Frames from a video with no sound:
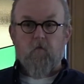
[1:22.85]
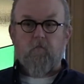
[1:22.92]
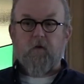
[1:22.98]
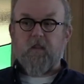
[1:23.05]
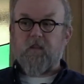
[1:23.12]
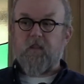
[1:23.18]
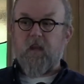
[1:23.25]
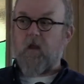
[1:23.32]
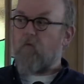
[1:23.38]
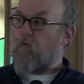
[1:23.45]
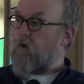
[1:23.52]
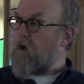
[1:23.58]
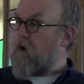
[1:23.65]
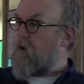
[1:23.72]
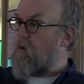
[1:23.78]
but that it
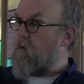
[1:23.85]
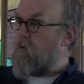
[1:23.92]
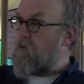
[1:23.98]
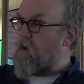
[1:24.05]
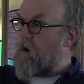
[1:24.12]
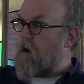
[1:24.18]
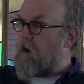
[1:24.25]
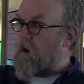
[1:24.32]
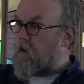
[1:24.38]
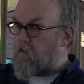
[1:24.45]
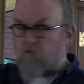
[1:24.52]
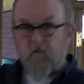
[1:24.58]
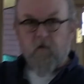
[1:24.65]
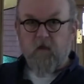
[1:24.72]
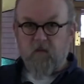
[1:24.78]
will go
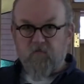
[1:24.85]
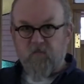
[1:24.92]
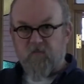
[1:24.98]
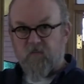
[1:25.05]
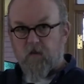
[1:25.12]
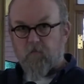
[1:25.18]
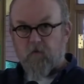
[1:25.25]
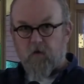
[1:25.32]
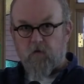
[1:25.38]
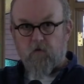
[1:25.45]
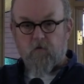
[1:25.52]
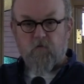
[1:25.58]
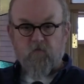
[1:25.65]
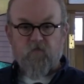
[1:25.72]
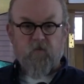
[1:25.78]
under the existing
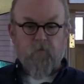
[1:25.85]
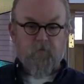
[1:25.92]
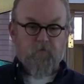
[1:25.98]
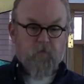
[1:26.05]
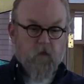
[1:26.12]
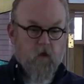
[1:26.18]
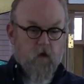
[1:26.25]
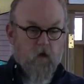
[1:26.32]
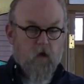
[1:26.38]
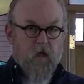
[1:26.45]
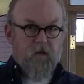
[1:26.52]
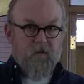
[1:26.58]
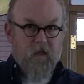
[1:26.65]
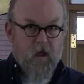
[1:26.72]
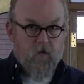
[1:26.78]
pews
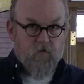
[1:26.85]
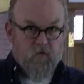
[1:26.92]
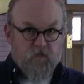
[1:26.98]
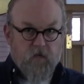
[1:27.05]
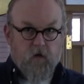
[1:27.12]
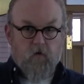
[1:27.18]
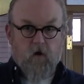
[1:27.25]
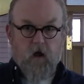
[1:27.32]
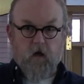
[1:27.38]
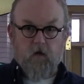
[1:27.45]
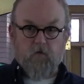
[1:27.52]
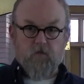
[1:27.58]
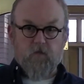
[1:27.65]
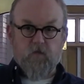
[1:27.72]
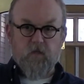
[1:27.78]
and down the center
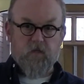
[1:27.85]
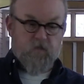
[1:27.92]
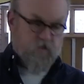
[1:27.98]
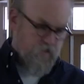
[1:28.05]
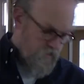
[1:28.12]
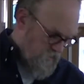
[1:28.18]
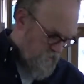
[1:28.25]
aisle. So this